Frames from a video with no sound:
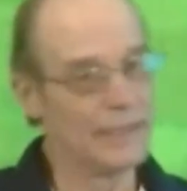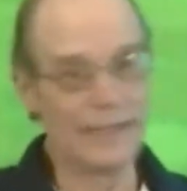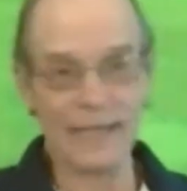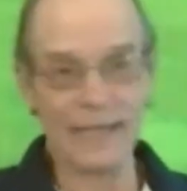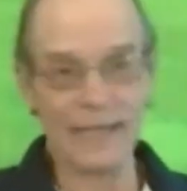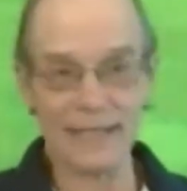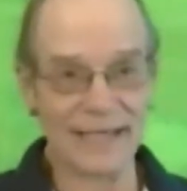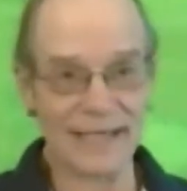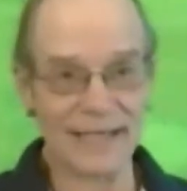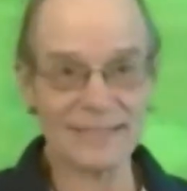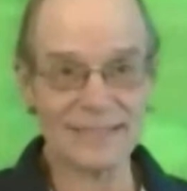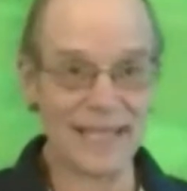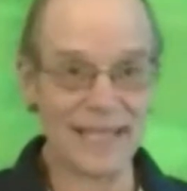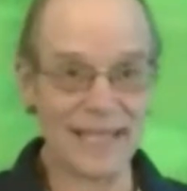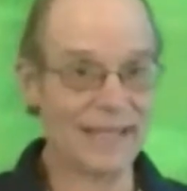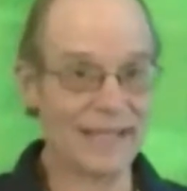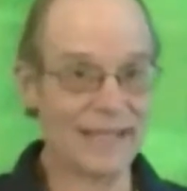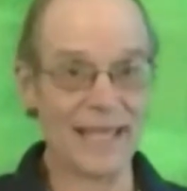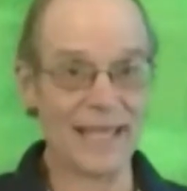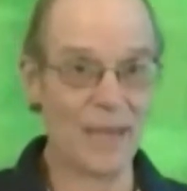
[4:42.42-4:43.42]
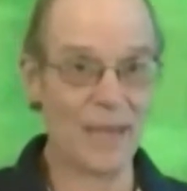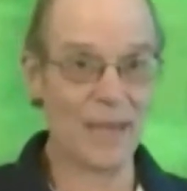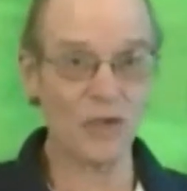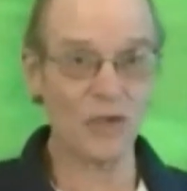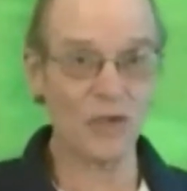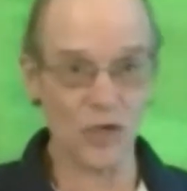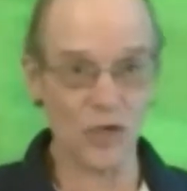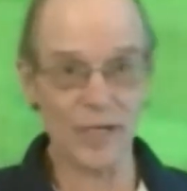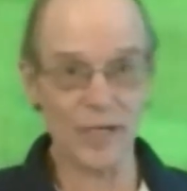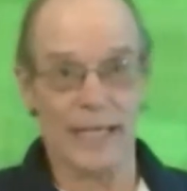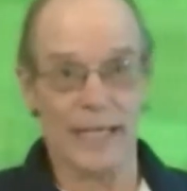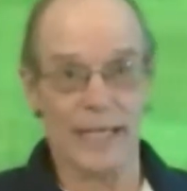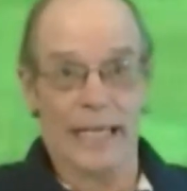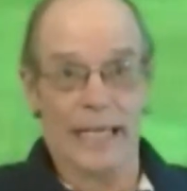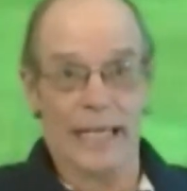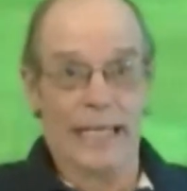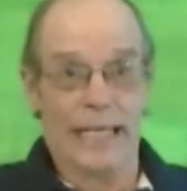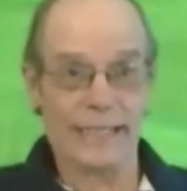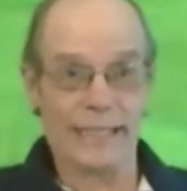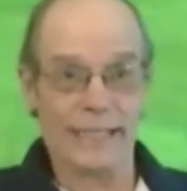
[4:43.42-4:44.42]
and like I said, it came out good.
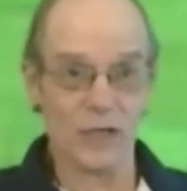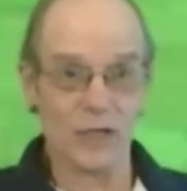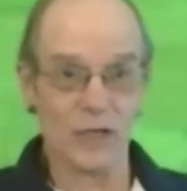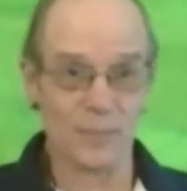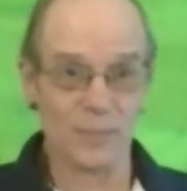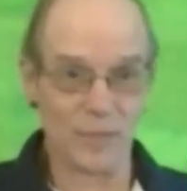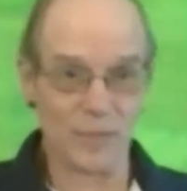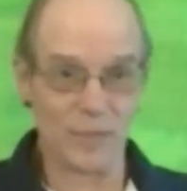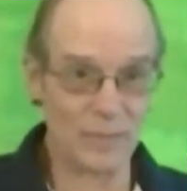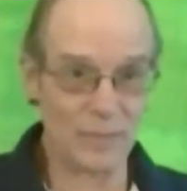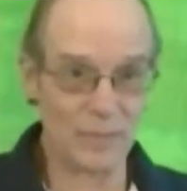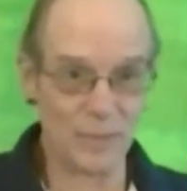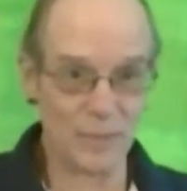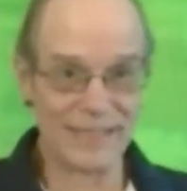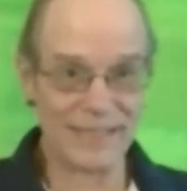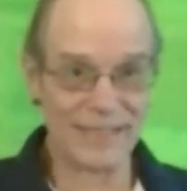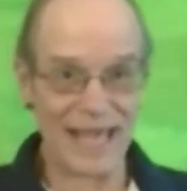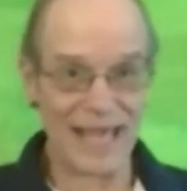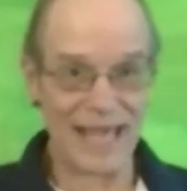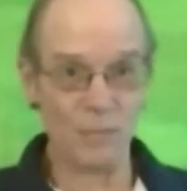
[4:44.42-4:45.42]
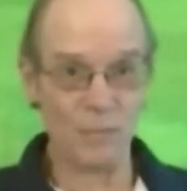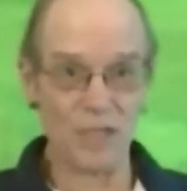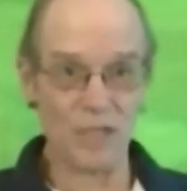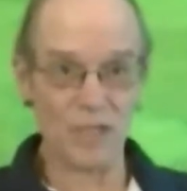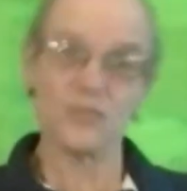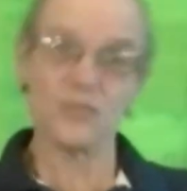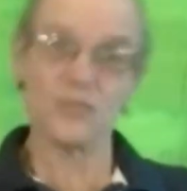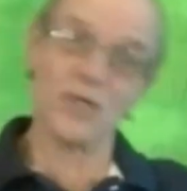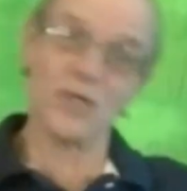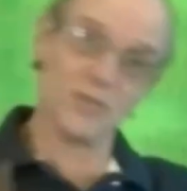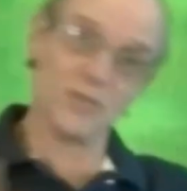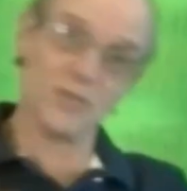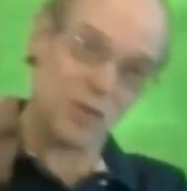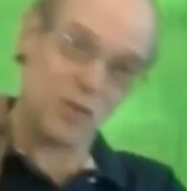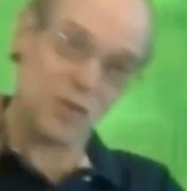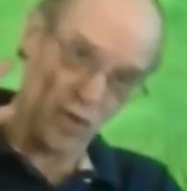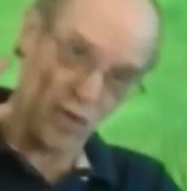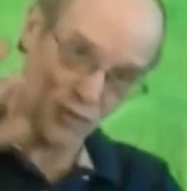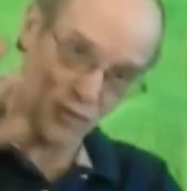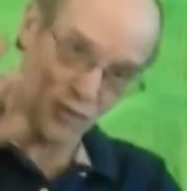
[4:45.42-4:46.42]
The only problem with that was
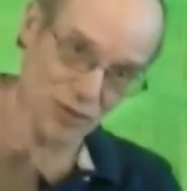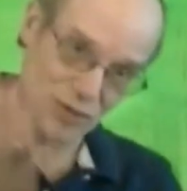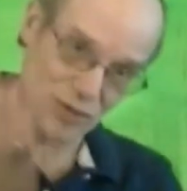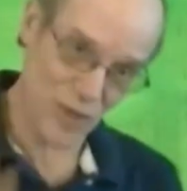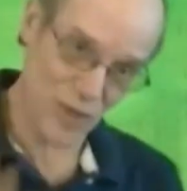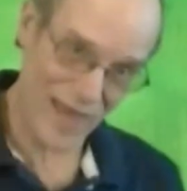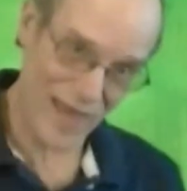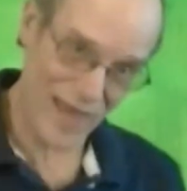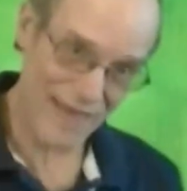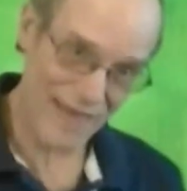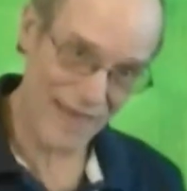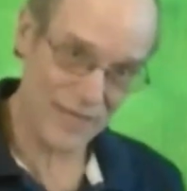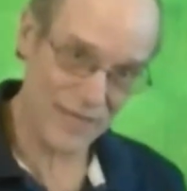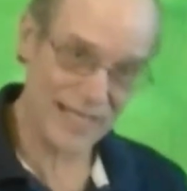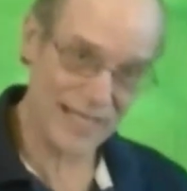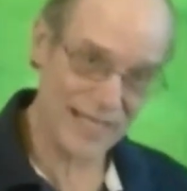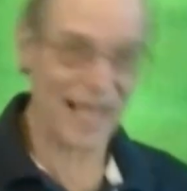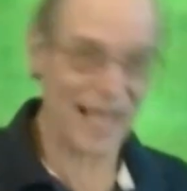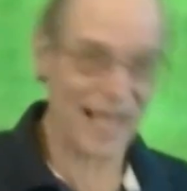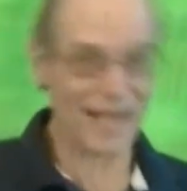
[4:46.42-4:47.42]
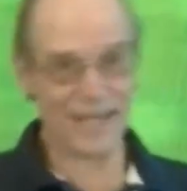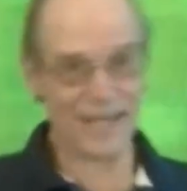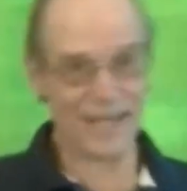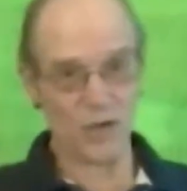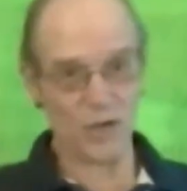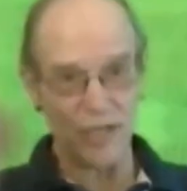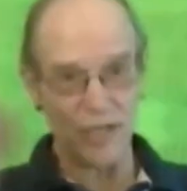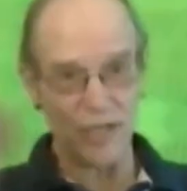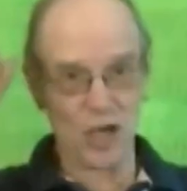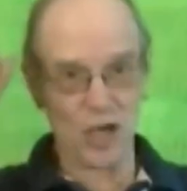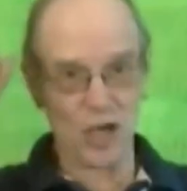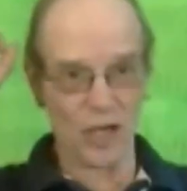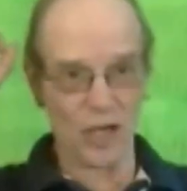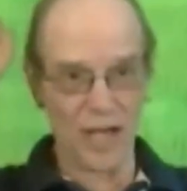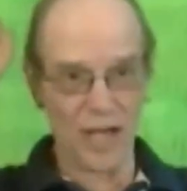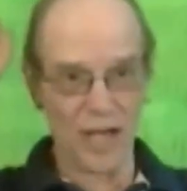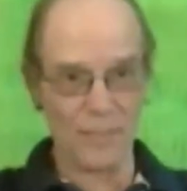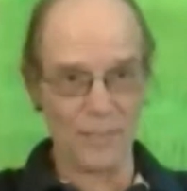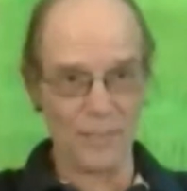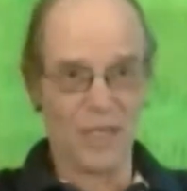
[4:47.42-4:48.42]
because it was so heavy, and I only hung
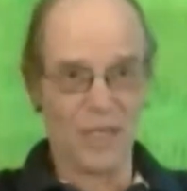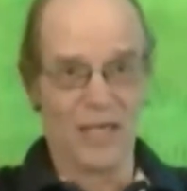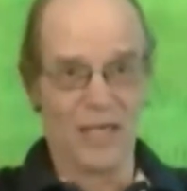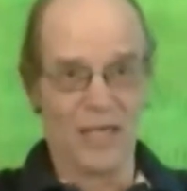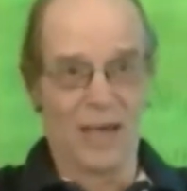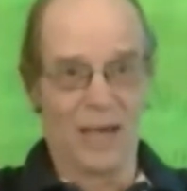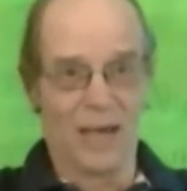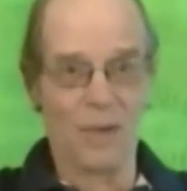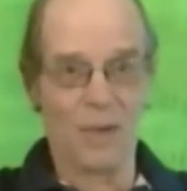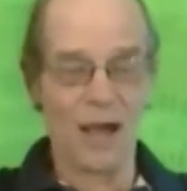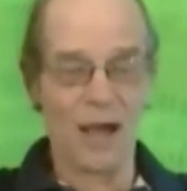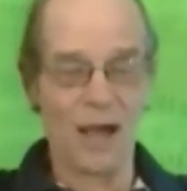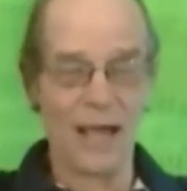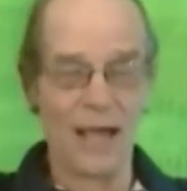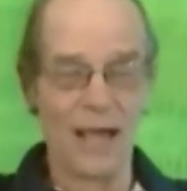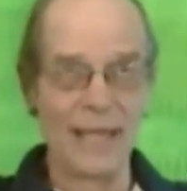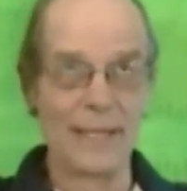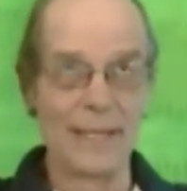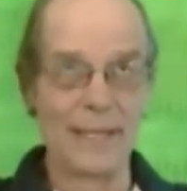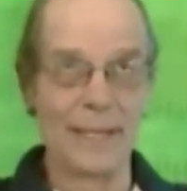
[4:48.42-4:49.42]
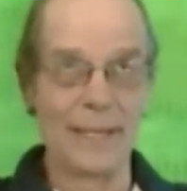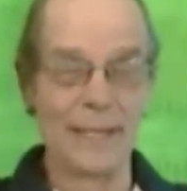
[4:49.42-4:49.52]
it up by